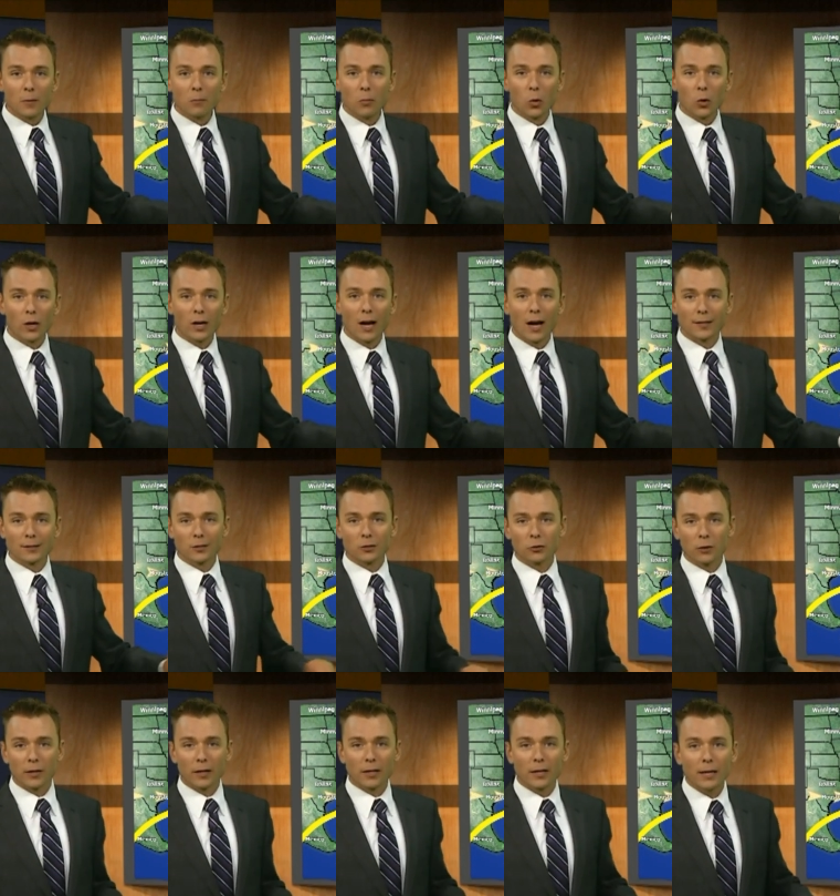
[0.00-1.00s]
more
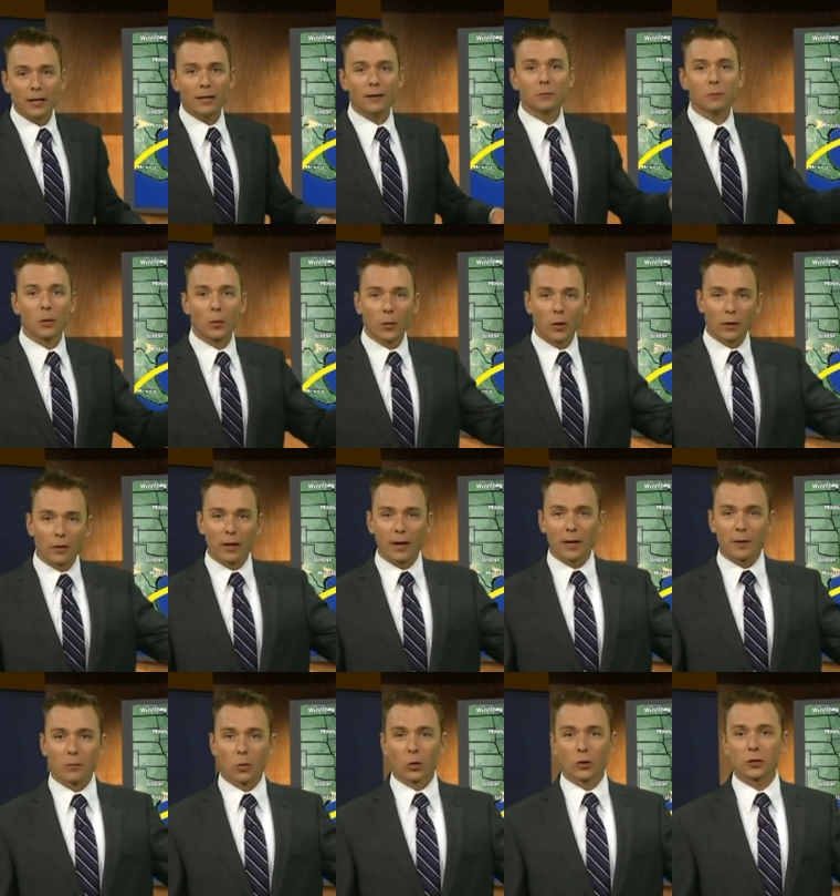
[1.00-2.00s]
concentrated heat, but with
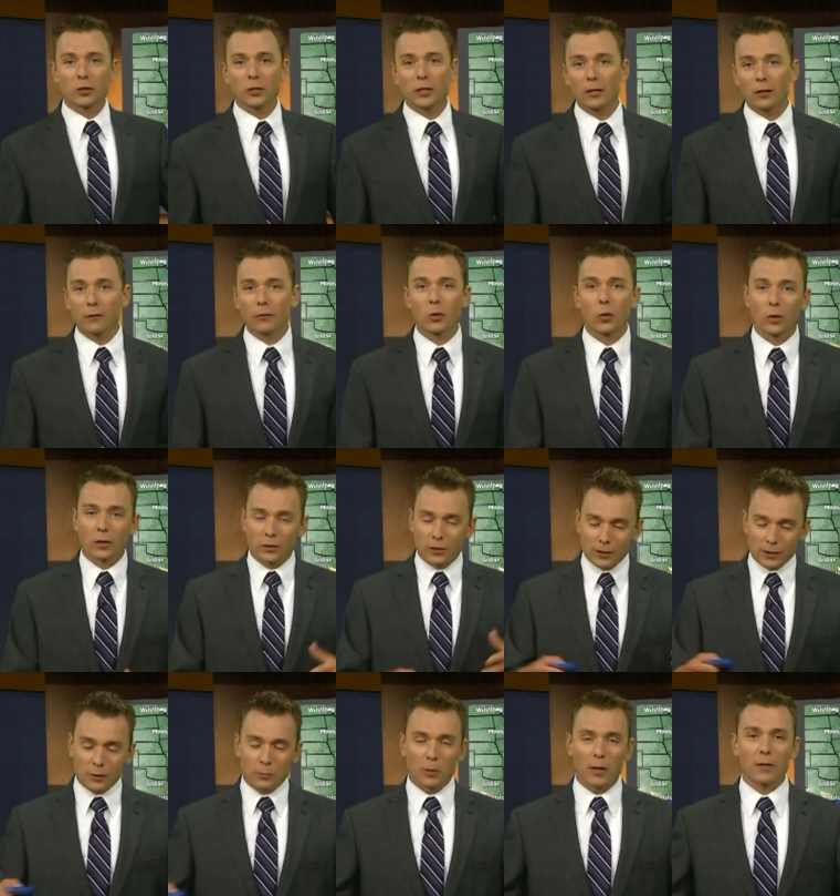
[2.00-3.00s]
a more shear, of course,
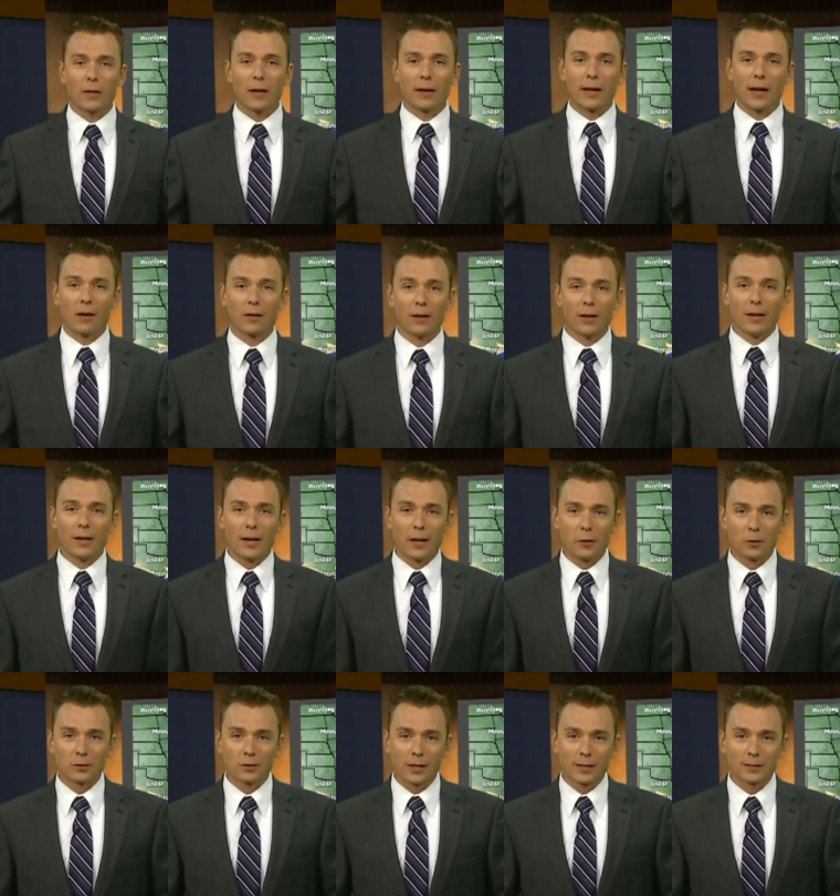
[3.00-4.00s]
you spread that out
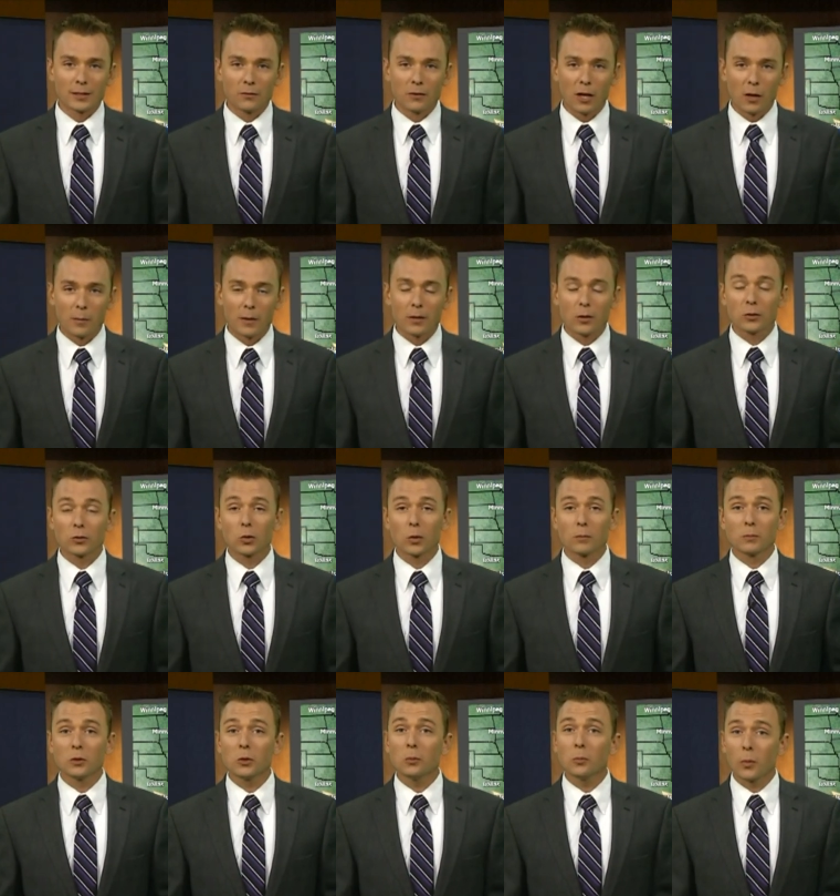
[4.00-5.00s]
and there's less development and those
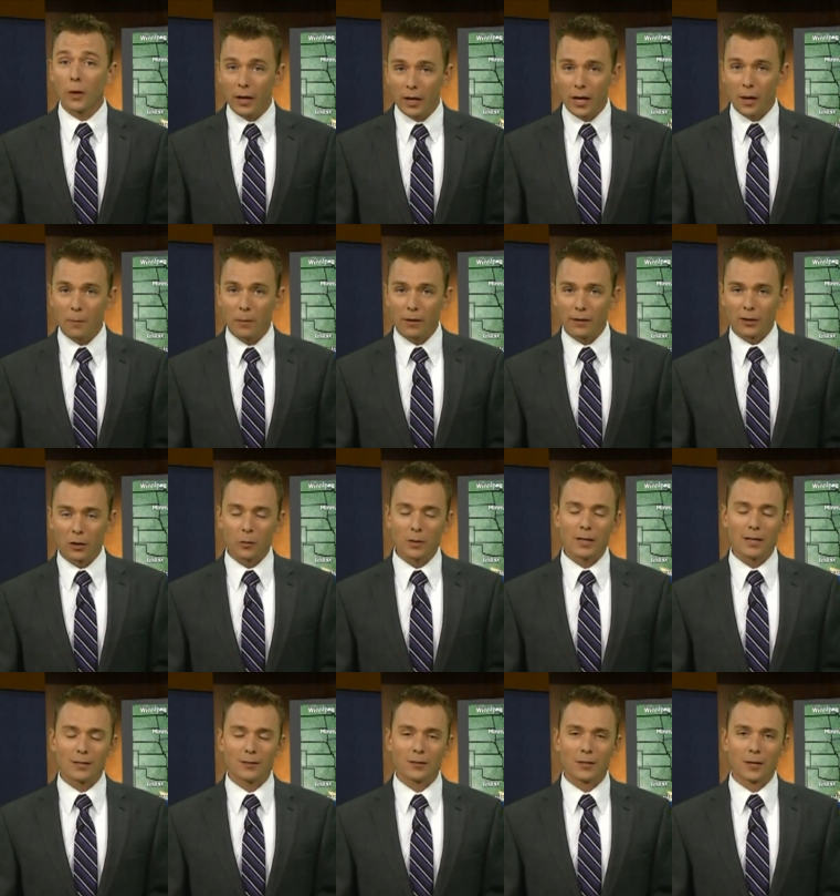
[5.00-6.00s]
storms do break up a little
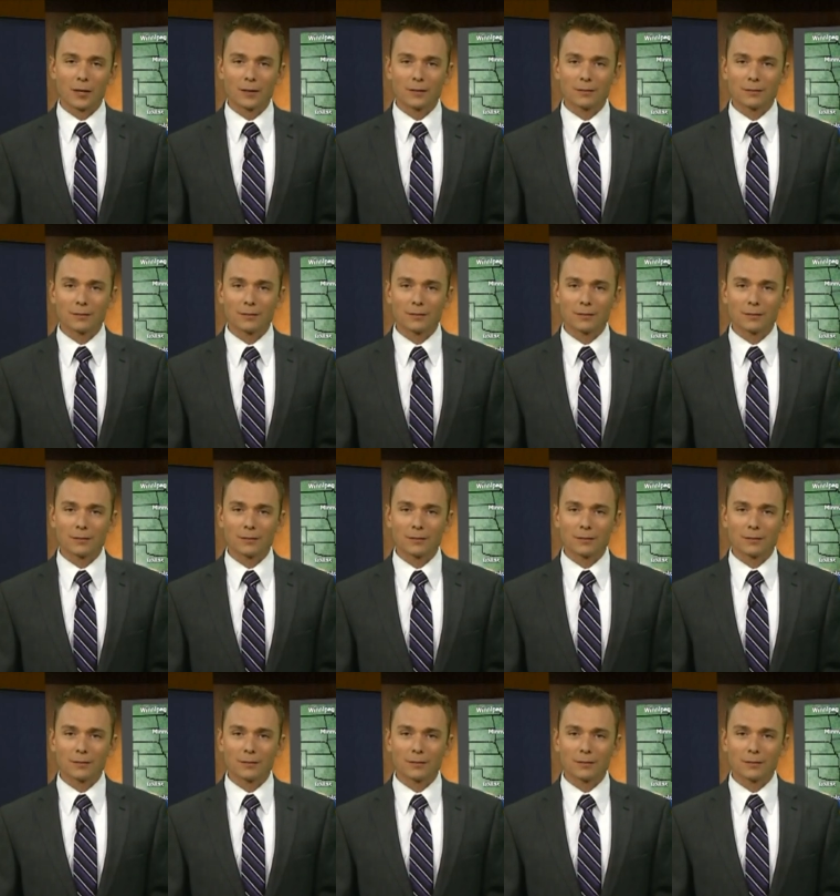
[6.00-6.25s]
bit easier.